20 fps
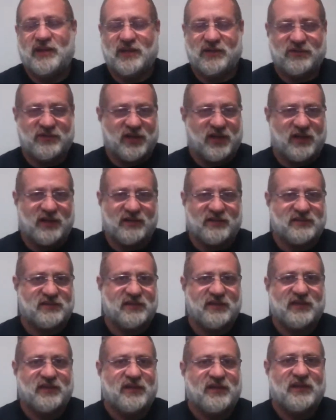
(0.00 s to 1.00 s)
dogs.
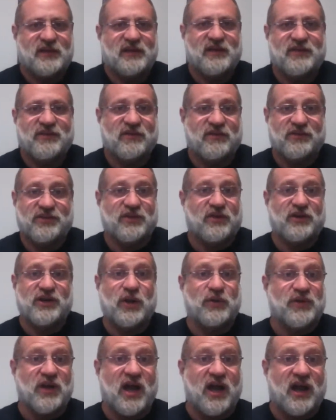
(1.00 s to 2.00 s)
There are
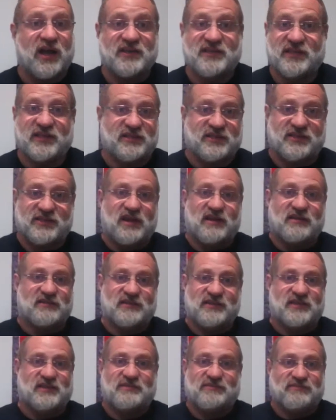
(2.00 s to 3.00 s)
no dogs these
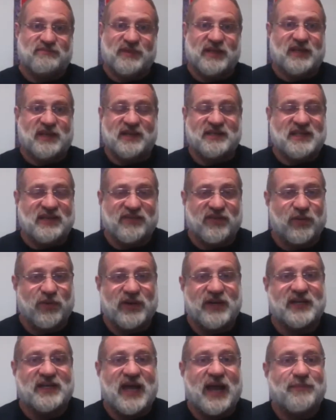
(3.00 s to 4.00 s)
dogs because
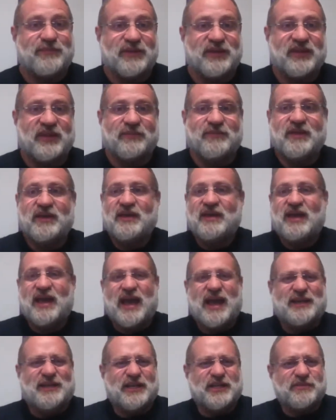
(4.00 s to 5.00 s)
everyone adopted them.
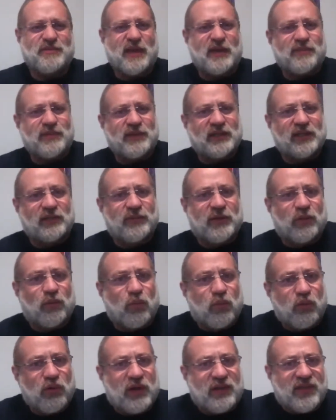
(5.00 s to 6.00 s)
It does make me a little bit
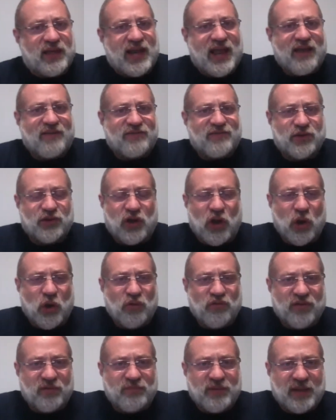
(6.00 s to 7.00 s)
worried that after
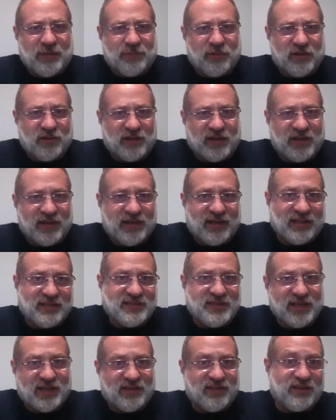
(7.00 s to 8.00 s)
COVID, people are going to get
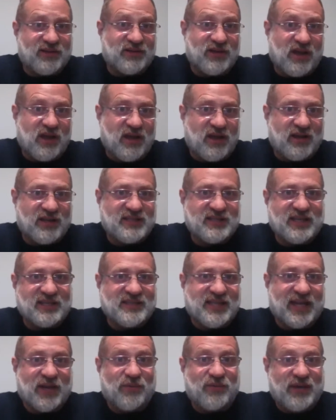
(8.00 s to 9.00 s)
sick of their dogs because
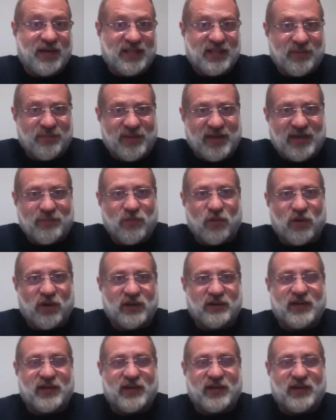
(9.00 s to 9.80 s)
they don't need them anymore,